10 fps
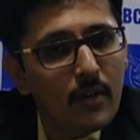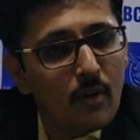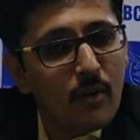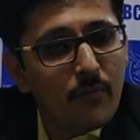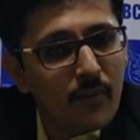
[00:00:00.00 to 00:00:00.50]

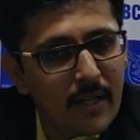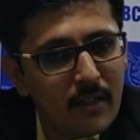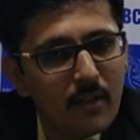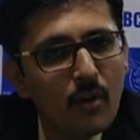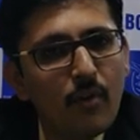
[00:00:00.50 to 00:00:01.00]

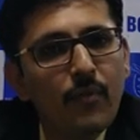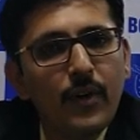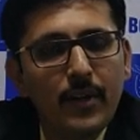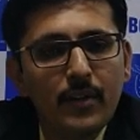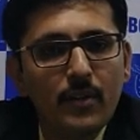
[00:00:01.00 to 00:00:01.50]
non-filer
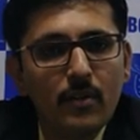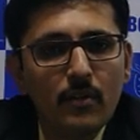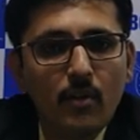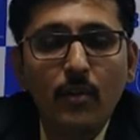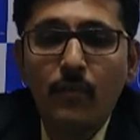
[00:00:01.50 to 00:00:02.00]
of
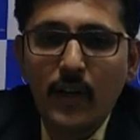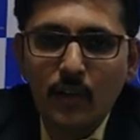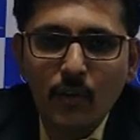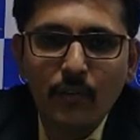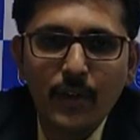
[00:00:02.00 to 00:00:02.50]

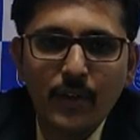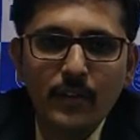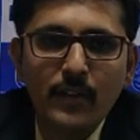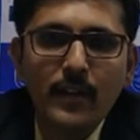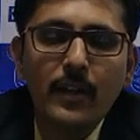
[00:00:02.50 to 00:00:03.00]

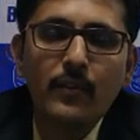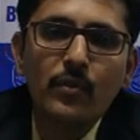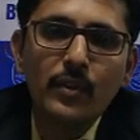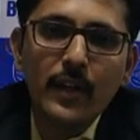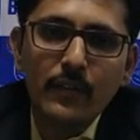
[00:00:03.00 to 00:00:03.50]
returns, and
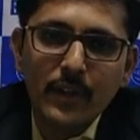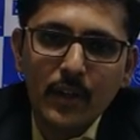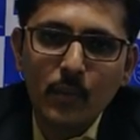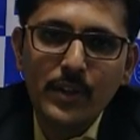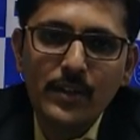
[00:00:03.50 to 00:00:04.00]
therefore they have
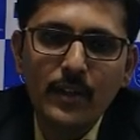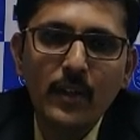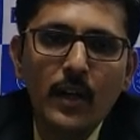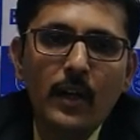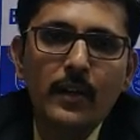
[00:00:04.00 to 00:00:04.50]

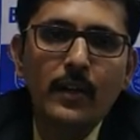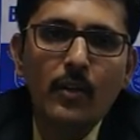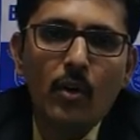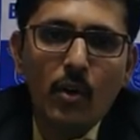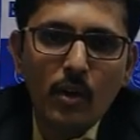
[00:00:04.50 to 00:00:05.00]
requested
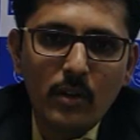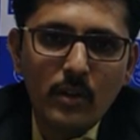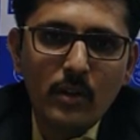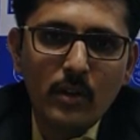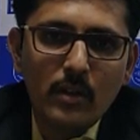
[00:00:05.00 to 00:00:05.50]
that all
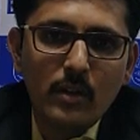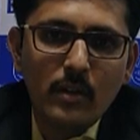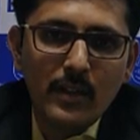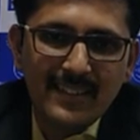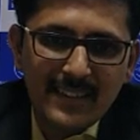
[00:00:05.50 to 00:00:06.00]
the
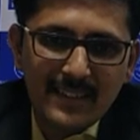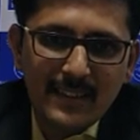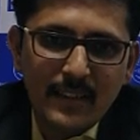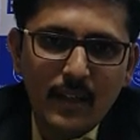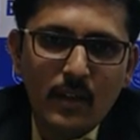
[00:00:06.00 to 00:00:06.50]

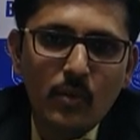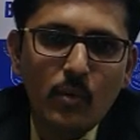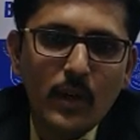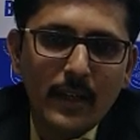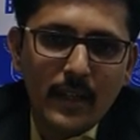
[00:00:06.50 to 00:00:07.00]
assessee
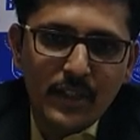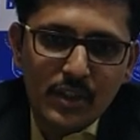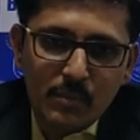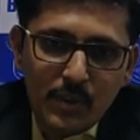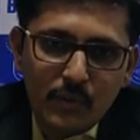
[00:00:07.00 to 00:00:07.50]
who are
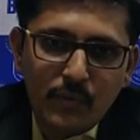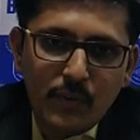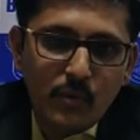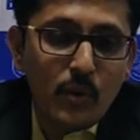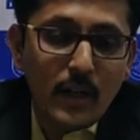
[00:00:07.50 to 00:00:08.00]

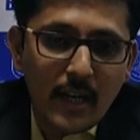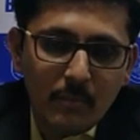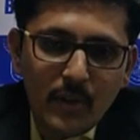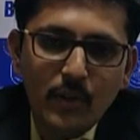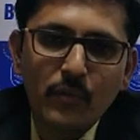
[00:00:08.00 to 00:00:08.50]

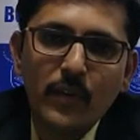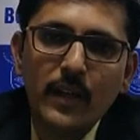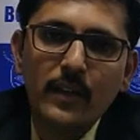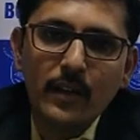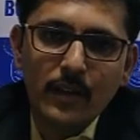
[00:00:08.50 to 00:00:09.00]
liable to
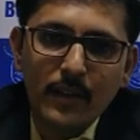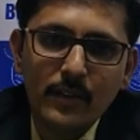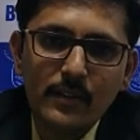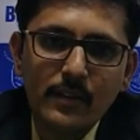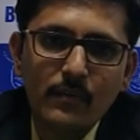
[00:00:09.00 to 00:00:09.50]
file their
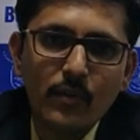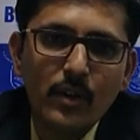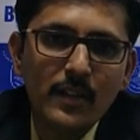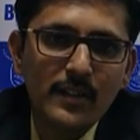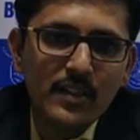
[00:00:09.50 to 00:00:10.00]
returns
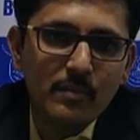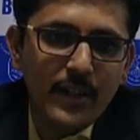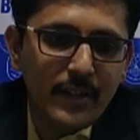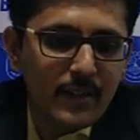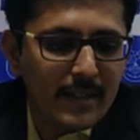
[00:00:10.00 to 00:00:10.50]
for
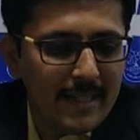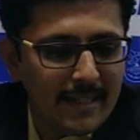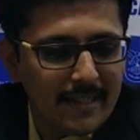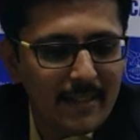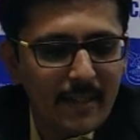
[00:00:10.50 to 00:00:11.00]
assessment year
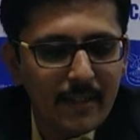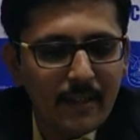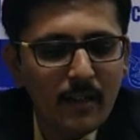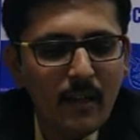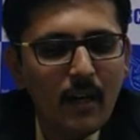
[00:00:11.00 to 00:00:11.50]

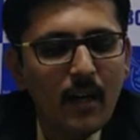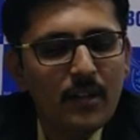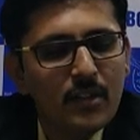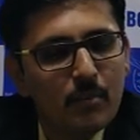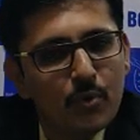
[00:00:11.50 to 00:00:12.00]
18-19
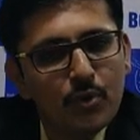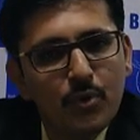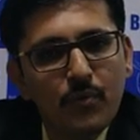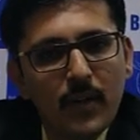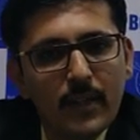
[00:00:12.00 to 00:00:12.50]
are
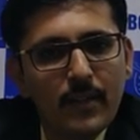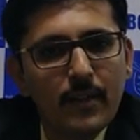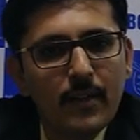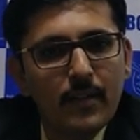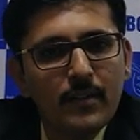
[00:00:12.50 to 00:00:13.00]
supposed to file
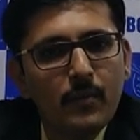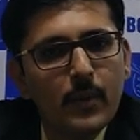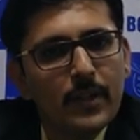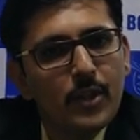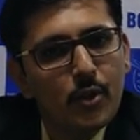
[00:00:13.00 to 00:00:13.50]
their
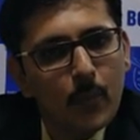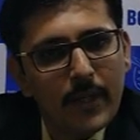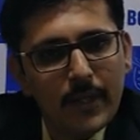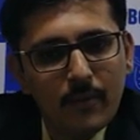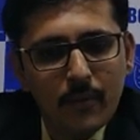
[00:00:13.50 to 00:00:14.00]
returns within
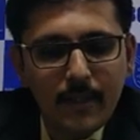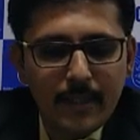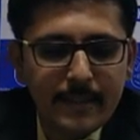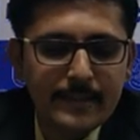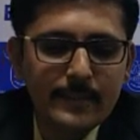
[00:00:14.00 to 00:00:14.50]

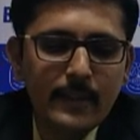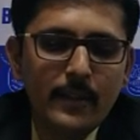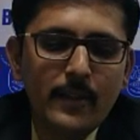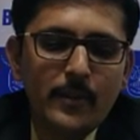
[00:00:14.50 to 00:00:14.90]
21 days.